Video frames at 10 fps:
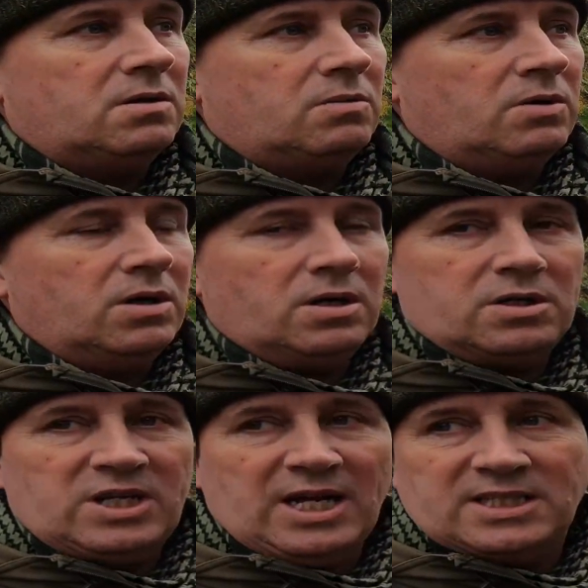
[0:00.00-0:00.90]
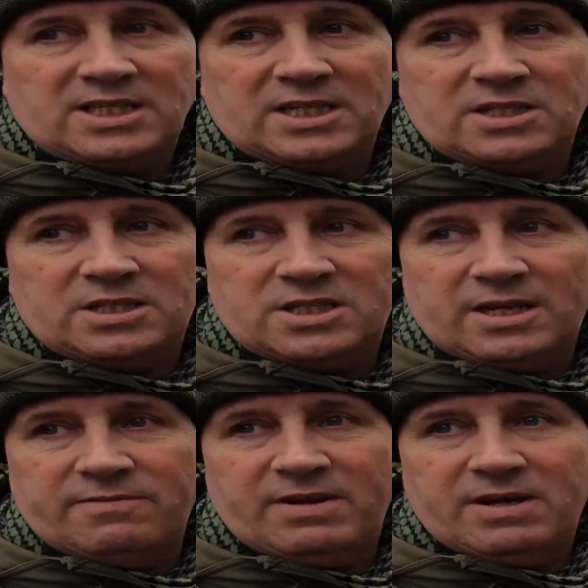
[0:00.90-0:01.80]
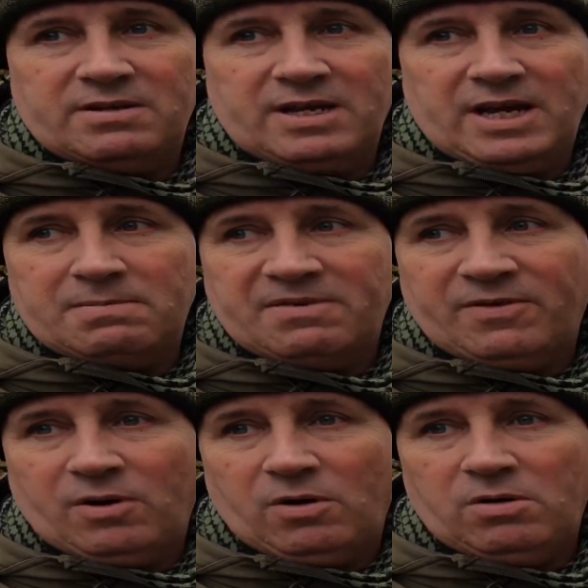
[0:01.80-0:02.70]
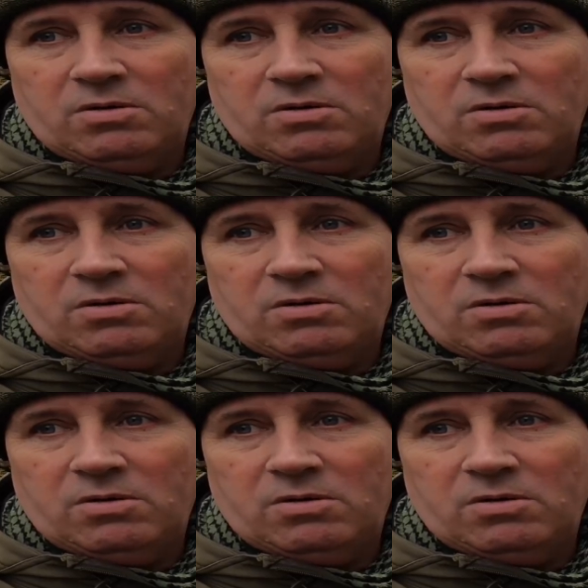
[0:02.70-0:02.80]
where Jan says she's seen deer before.